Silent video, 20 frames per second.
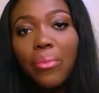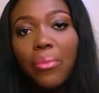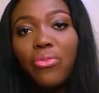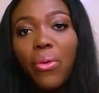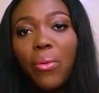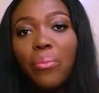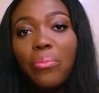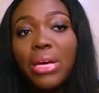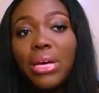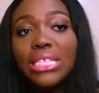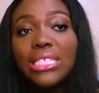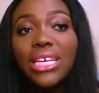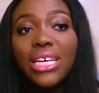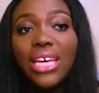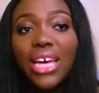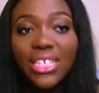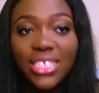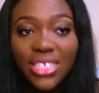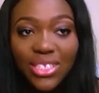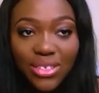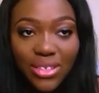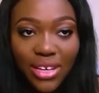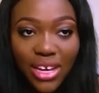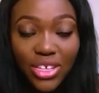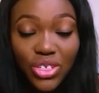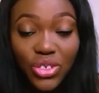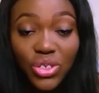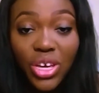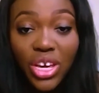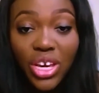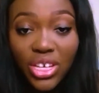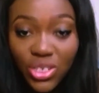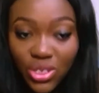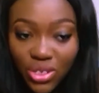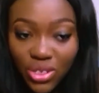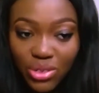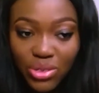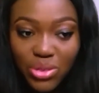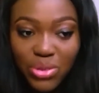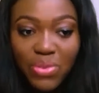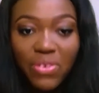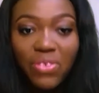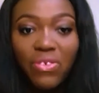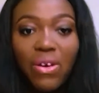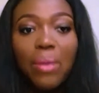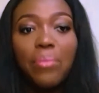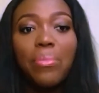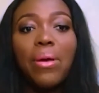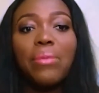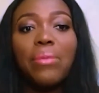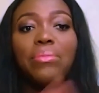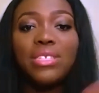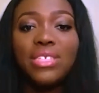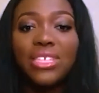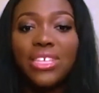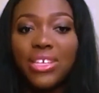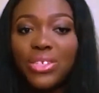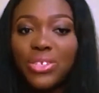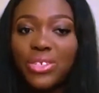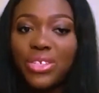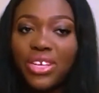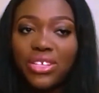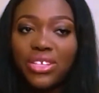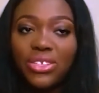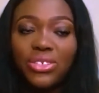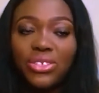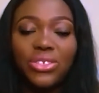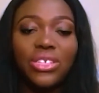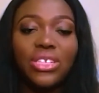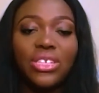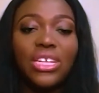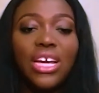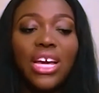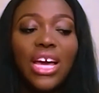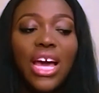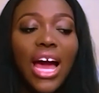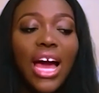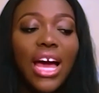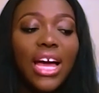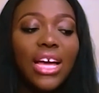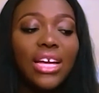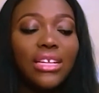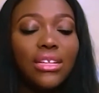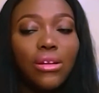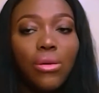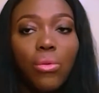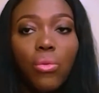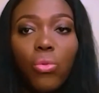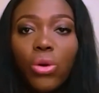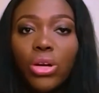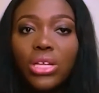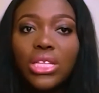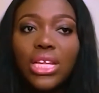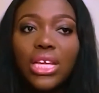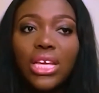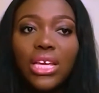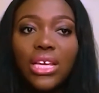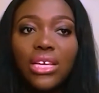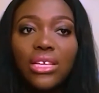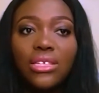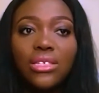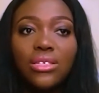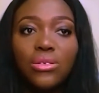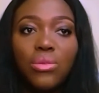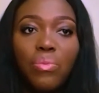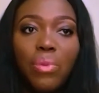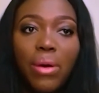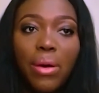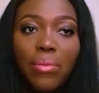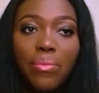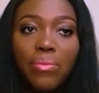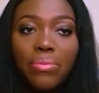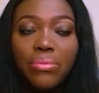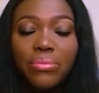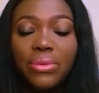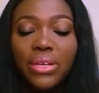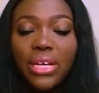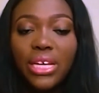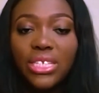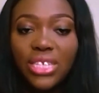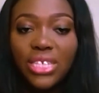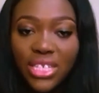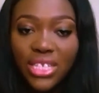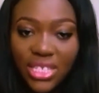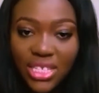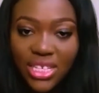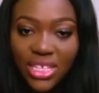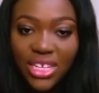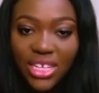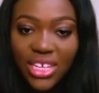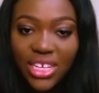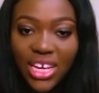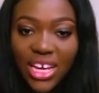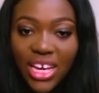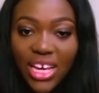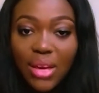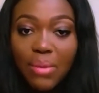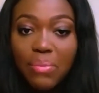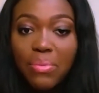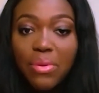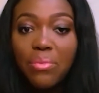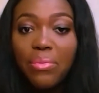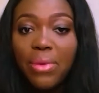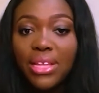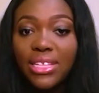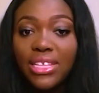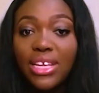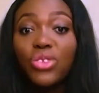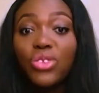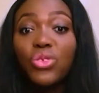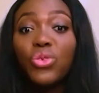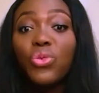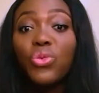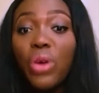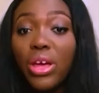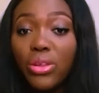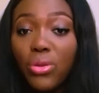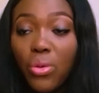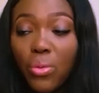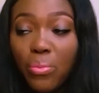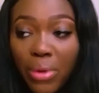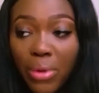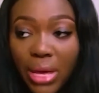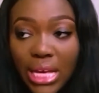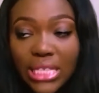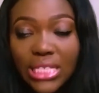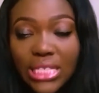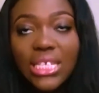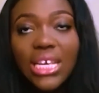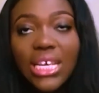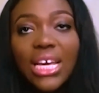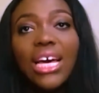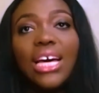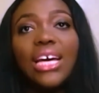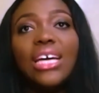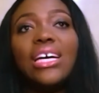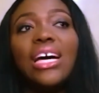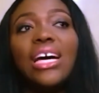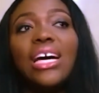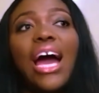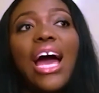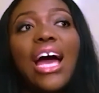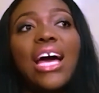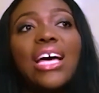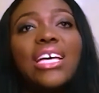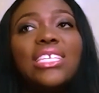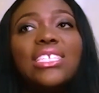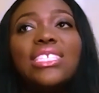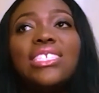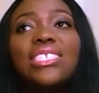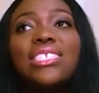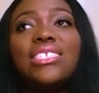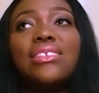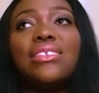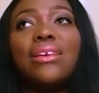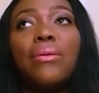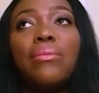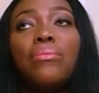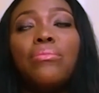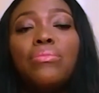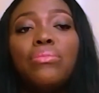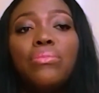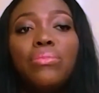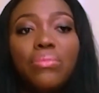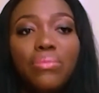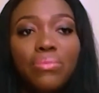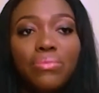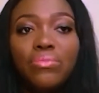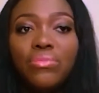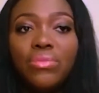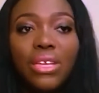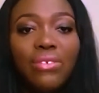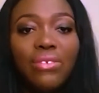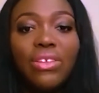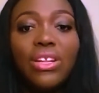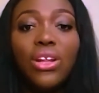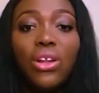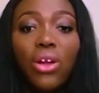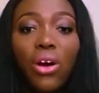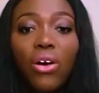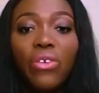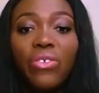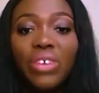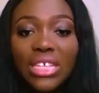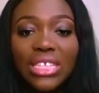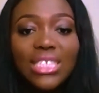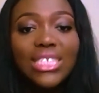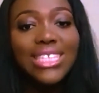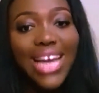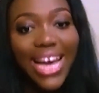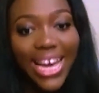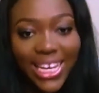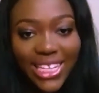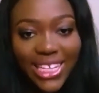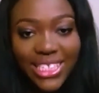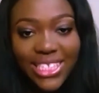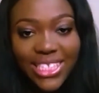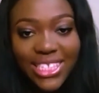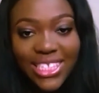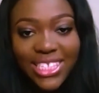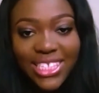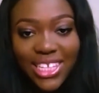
for basic education to revamp our basic education. And what the SUBEB agency implemented through Edo Best has given a lot of insights